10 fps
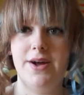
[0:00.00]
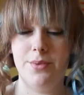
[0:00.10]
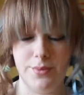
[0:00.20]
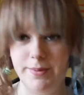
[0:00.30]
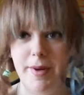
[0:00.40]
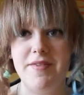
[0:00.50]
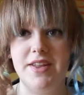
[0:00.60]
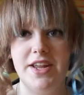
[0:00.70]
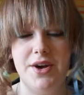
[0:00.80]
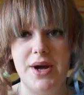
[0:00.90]
will be my
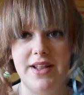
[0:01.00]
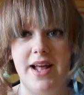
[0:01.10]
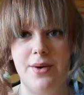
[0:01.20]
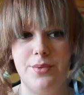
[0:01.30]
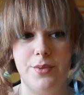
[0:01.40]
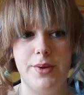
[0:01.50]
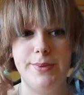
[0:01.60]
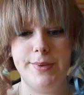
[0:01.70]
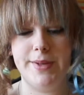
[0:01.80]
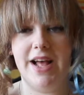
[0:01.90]
video, and that we
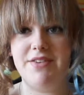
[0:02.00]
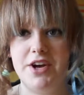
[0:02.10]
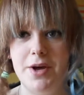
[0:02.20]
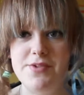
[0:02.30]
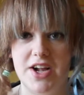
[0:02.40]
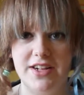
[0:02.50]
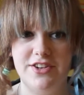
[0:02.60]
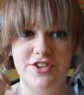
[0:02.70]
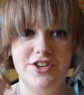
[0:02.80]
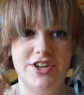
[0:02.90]
will have our cup
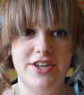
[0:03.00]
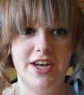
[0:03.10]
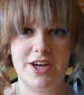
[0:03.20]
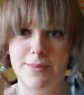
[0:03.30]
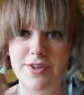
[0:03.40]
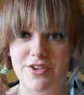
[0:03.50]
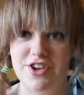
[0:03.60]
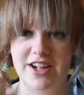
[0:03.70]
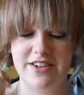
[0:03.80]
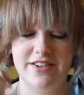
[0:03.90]
challenge, our cup song
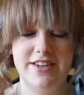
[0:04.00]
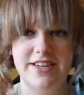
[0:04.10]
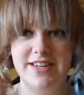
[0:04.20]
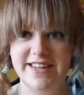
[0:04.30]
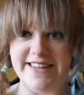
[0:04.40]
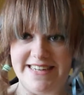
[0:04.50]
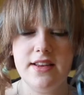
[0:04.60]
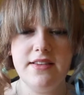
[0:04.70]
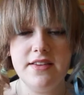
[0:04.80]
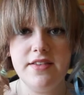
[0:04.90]
challenge.
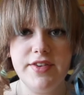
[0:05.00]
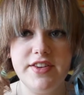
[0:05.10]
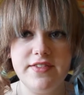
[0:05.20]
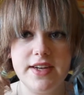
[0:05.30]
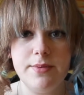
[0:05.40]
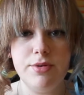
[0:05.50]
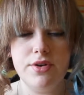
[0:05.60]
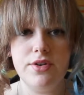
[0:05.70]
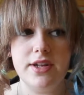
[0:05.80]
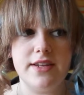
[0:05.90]
Since it is the 1st of
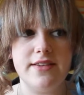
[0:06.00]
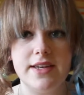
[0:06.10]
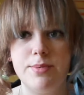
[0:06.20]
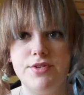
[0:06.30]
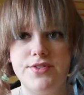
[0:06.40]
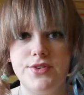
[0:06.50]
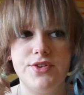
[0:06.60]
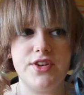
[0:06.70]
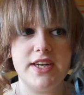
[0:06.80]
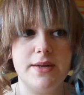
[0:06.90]
April, it's April
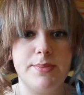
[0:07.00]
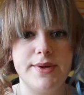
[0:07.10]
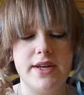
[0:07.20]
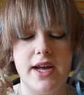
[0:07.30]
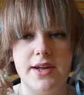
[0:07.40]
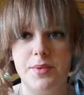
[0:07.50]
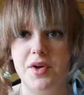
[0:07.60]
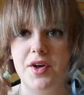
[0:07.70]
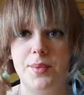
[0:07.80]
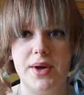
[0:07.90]
Fool's Day, but I
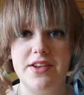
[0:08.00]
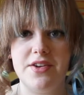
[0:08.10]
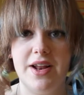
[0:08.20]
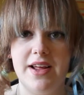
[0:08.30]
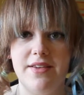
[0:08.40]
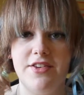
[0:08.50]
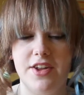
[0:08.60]
woke up way too late